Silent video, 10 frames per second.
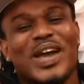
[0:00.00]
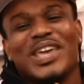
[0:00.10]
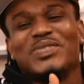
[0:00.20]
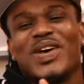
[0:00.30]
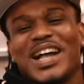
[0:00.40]

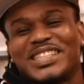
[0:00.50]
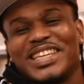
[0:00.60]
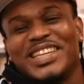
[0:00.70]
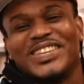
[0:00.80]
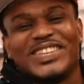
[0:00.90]
When he watch
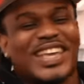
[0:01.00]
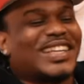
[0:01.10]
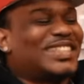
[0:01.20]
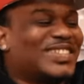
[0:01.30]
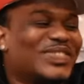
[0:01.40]
it, he gonna
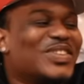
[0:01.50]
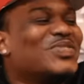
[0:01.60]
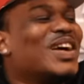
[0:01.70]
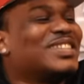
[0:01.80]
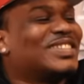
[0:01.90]
catch it. When
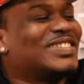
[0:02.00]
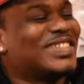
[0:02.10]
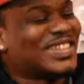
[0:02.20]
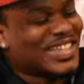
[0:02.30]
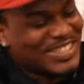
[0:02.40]
he watch it, he
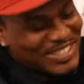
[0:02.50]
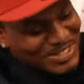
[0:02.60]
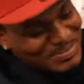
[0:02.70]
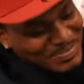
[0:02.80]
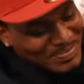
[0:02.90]
gonna catch
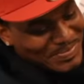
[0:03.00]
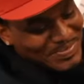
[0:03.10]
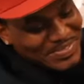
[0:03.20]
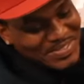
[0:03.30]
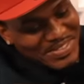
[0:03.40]
it. He just
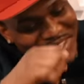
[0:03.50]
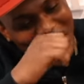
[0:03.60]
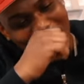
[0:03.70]
balled up.